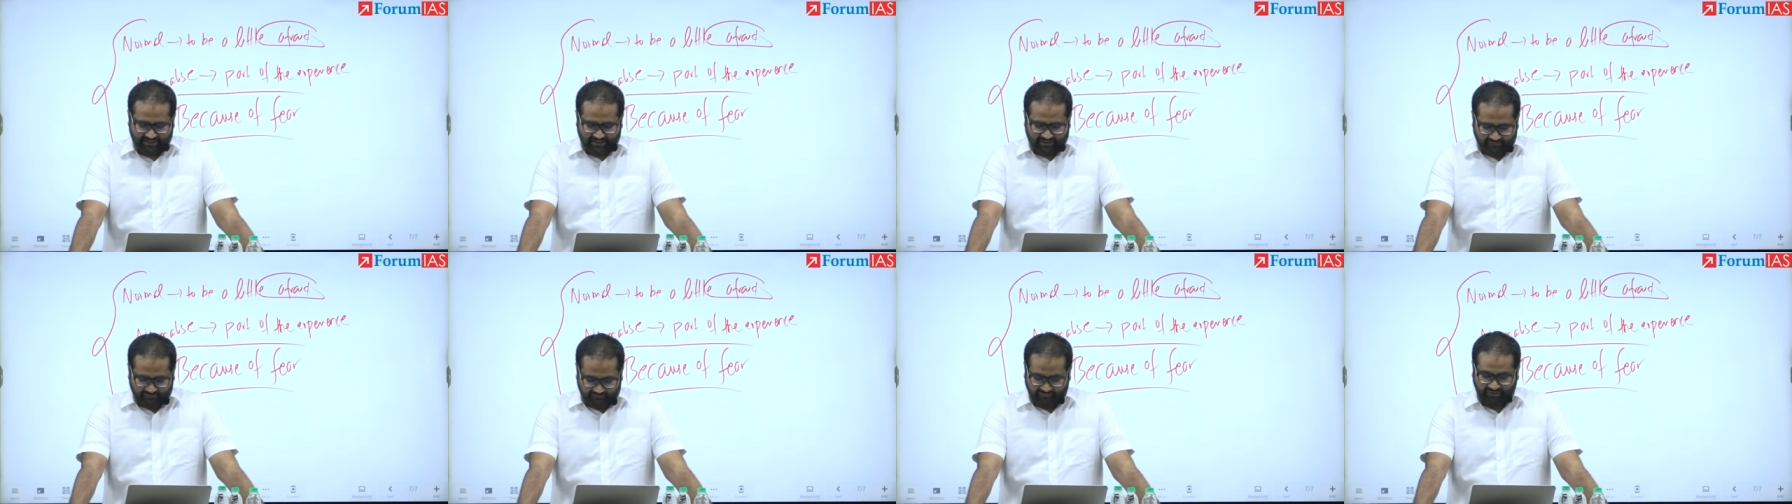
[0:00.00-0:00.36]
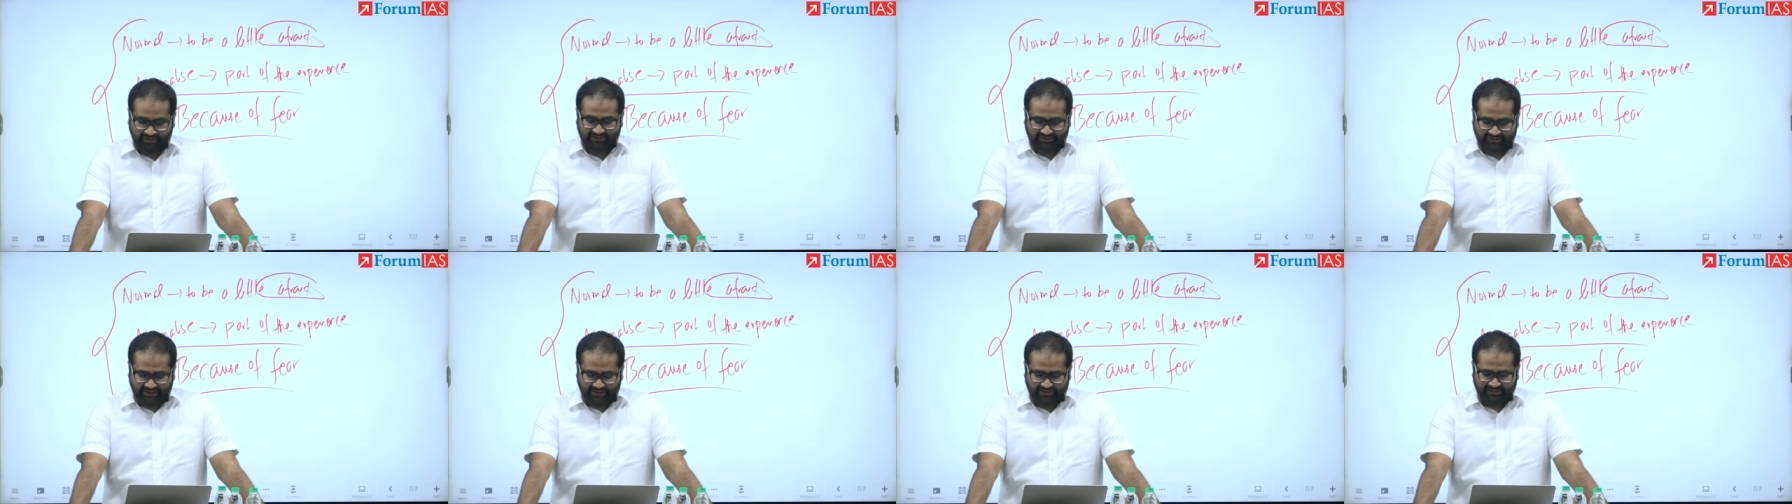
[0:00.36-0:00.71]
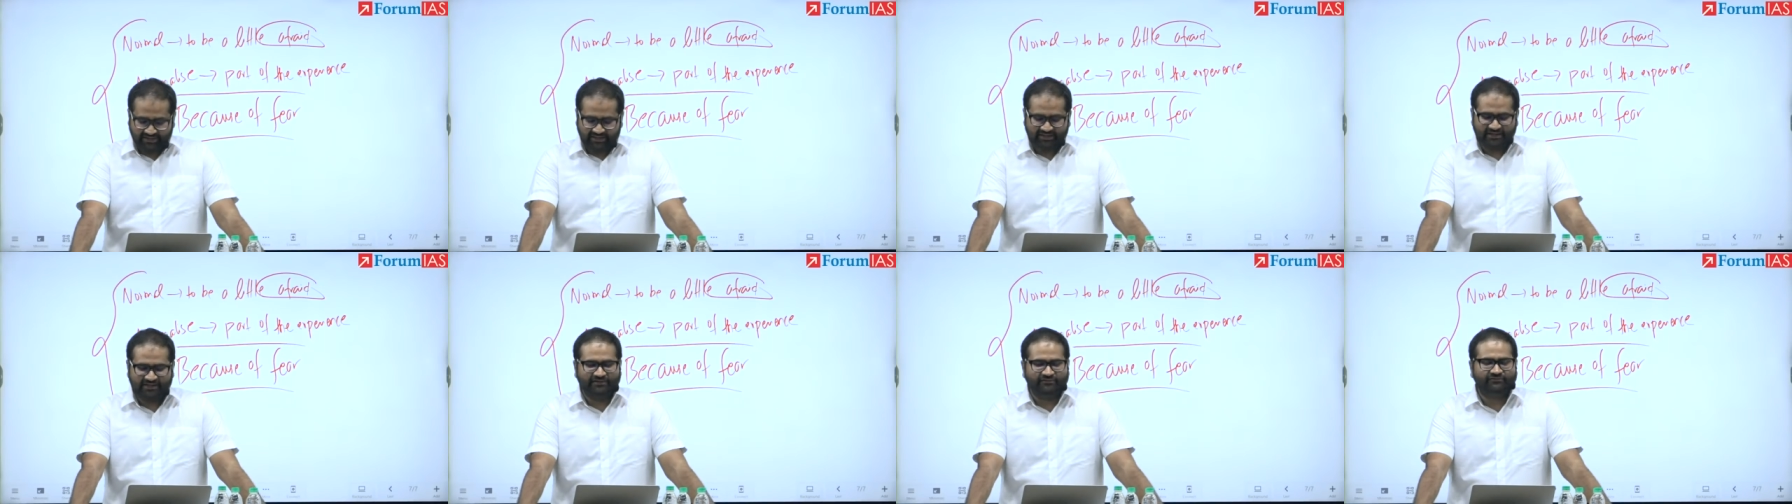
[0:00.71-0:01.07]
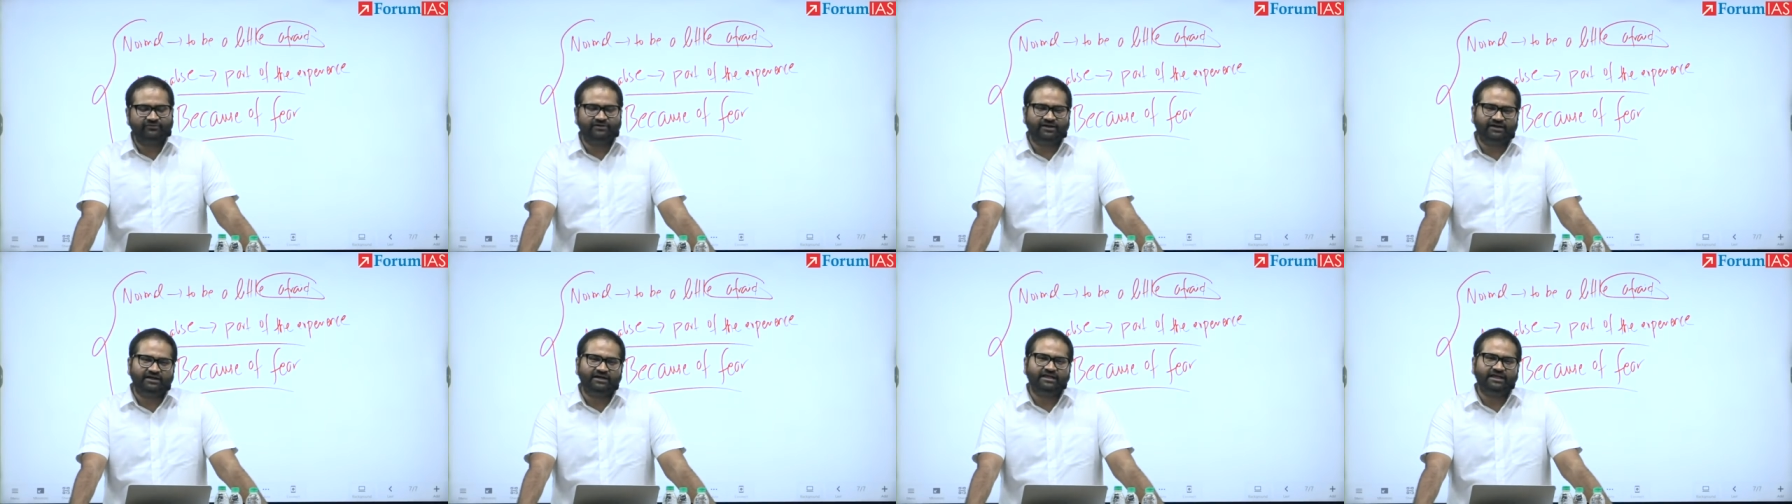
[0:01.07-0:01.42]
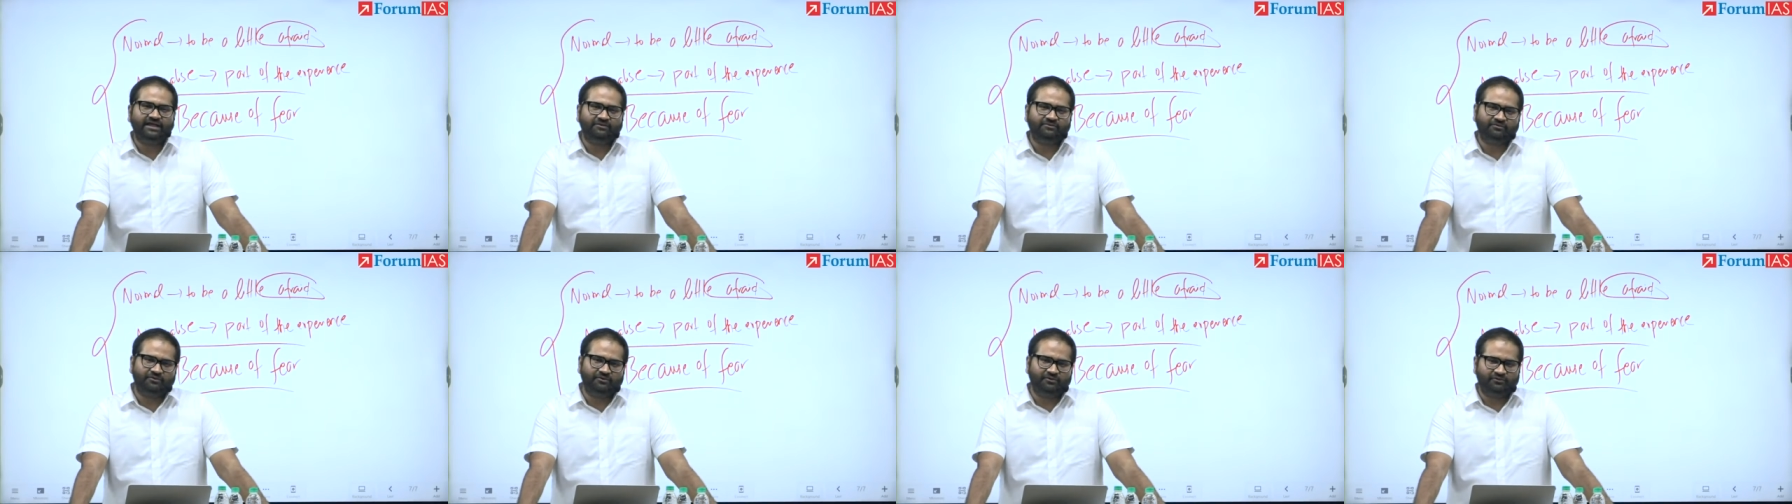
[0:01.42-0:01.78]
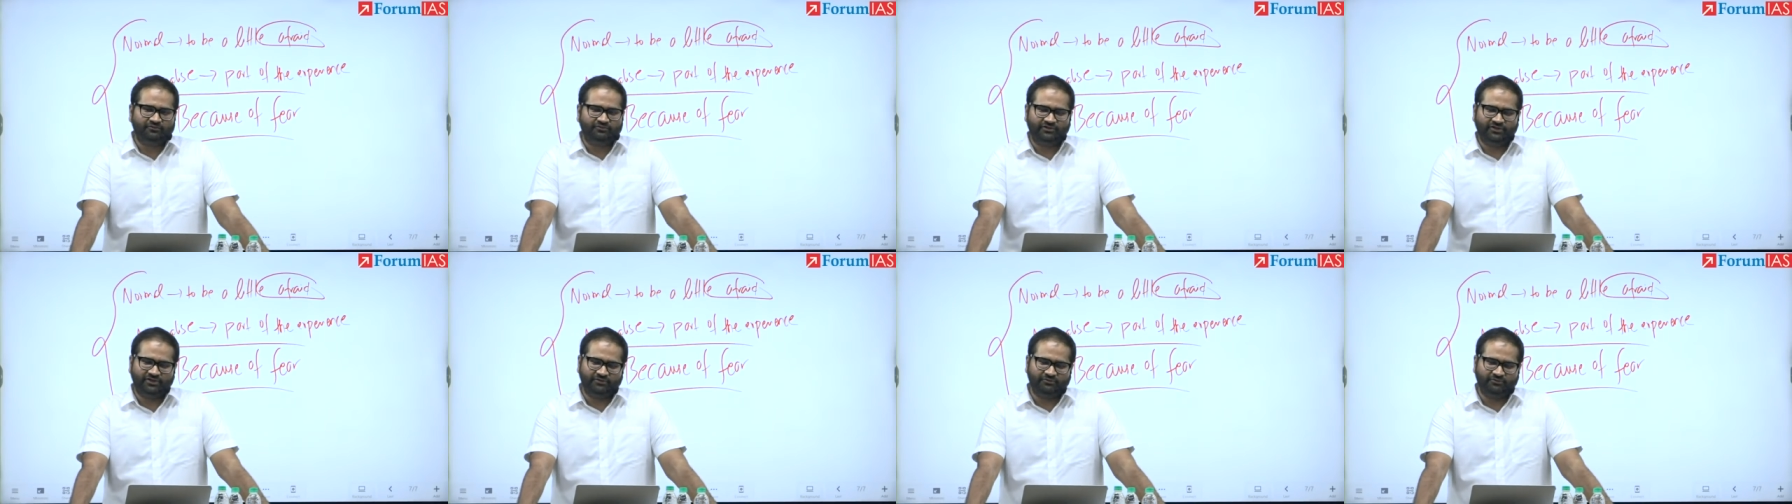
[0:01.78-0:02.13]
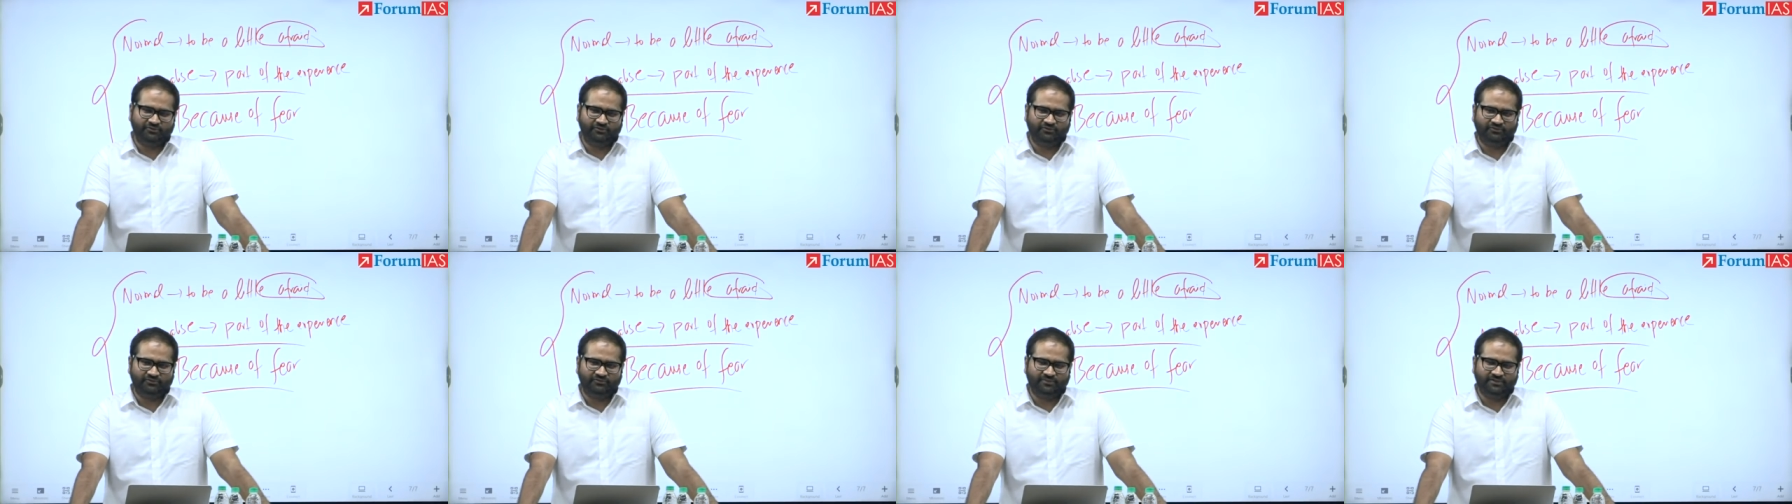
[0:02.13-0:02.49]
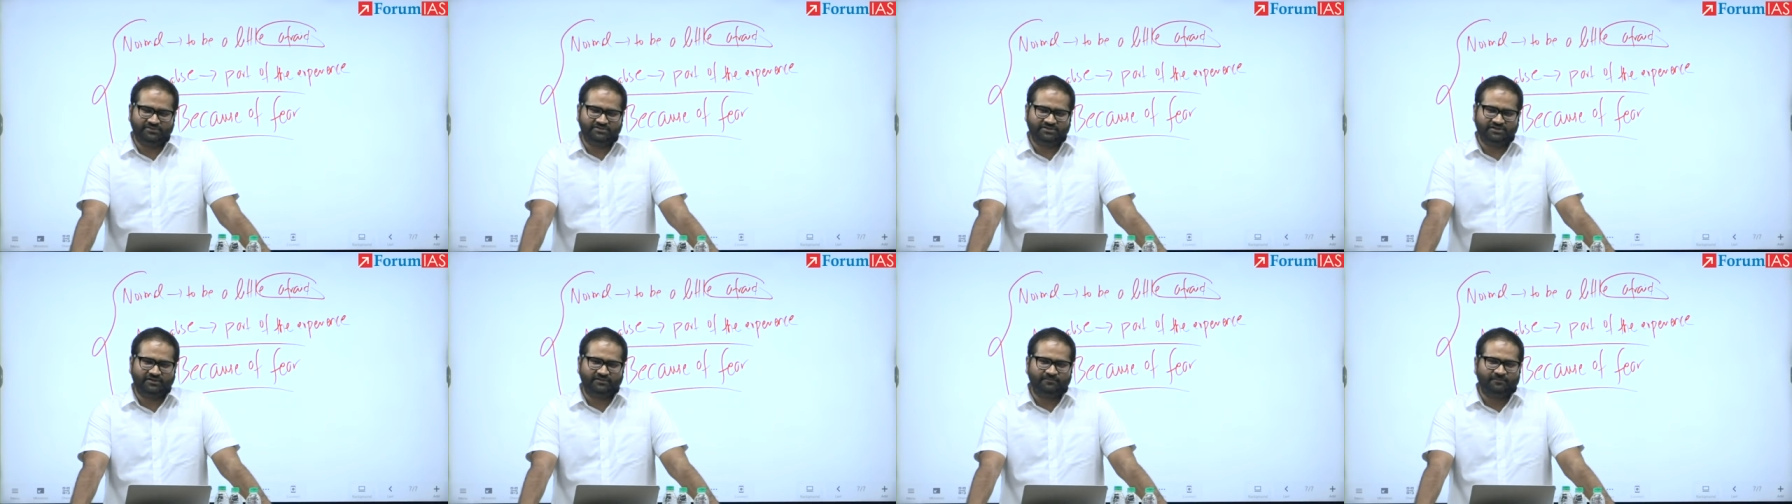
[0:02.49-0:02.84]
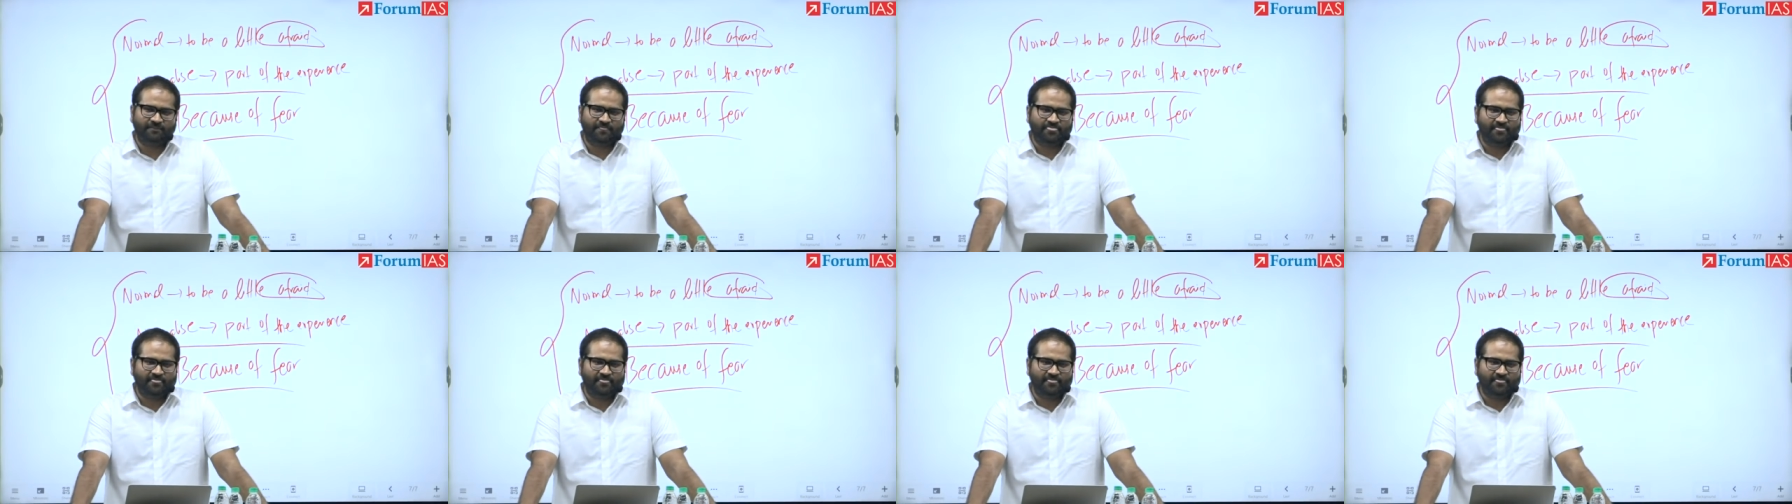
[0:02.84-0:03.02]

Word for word: one thing that definitely I want to say to you is, Bacha,